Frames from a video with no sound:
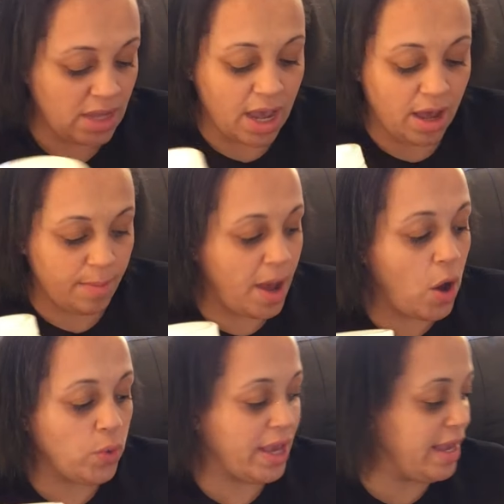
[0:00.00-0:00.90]
And
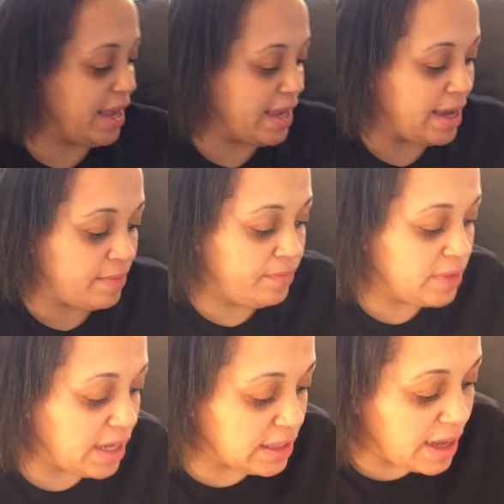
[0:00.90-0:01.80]

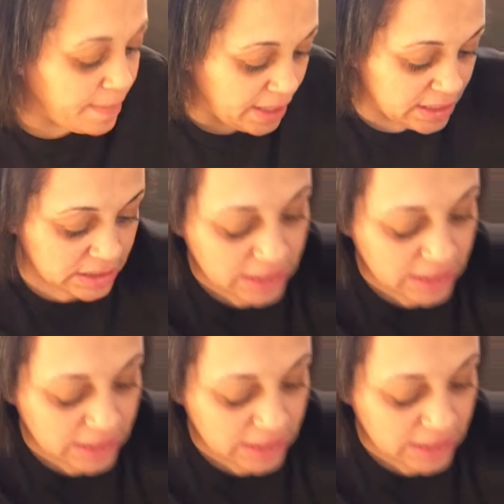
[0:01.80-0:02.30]
let me